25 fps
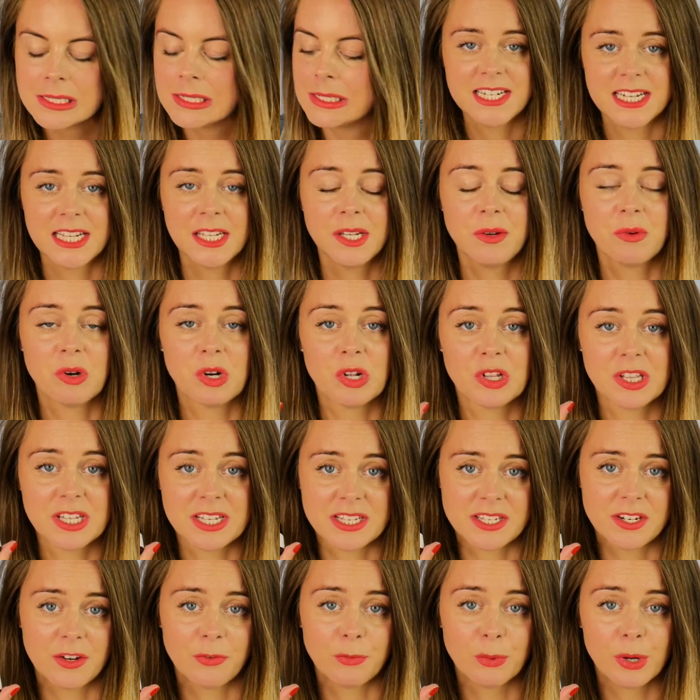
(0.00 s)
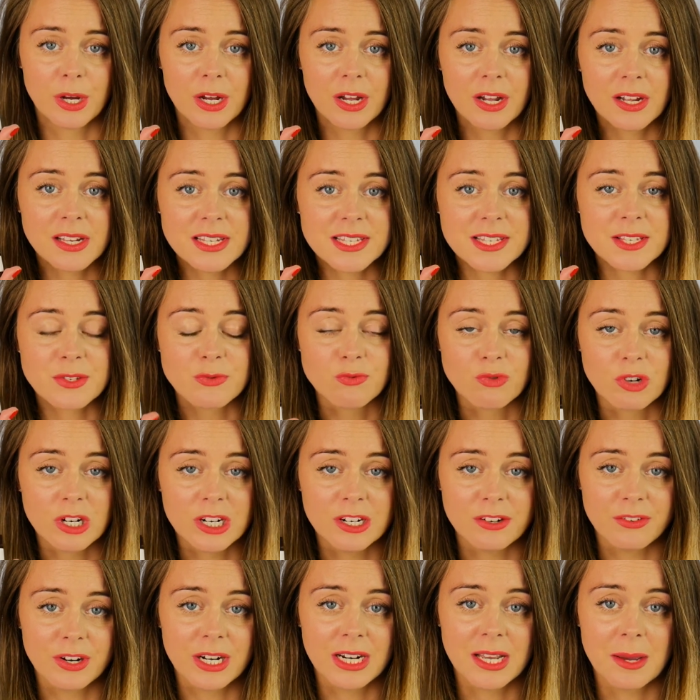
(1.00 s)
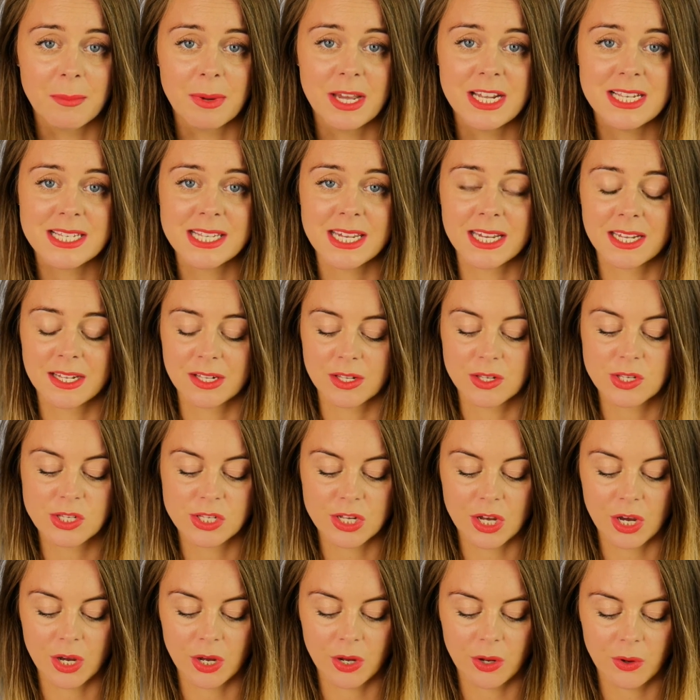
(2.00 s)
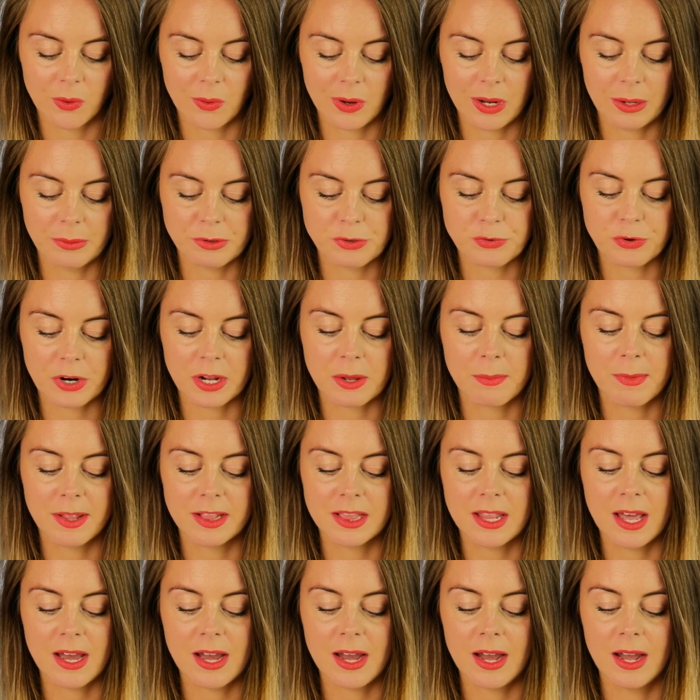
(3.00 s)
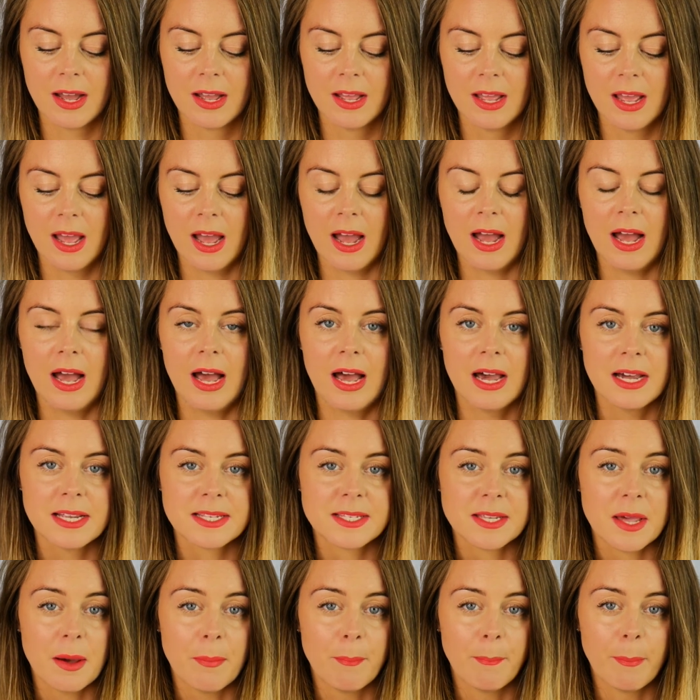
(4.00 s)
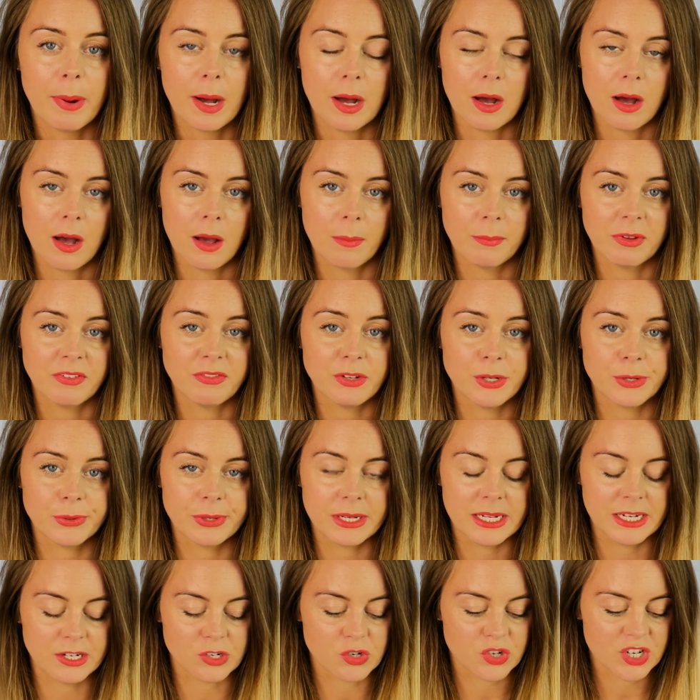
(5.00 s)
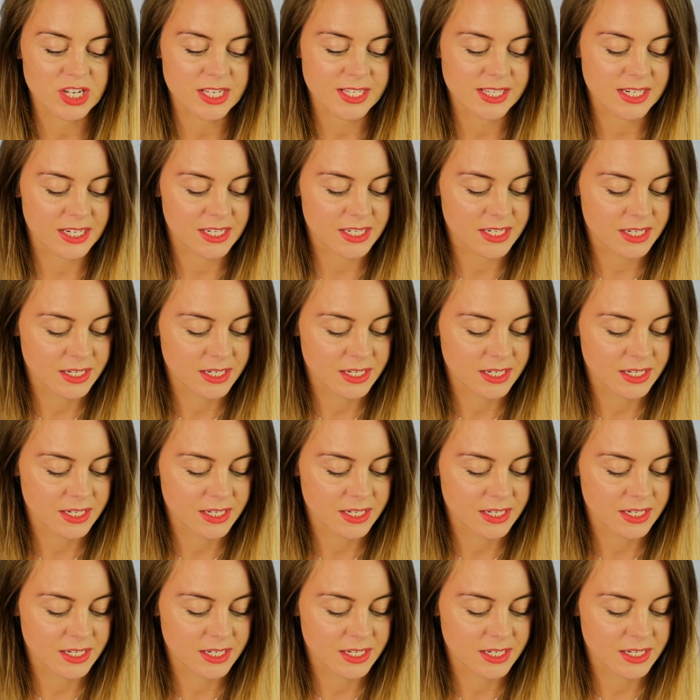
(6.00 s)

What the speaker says: I tell you what, this stuff works. It's really, really amazing. So I would recommend that as a balm if you're interested.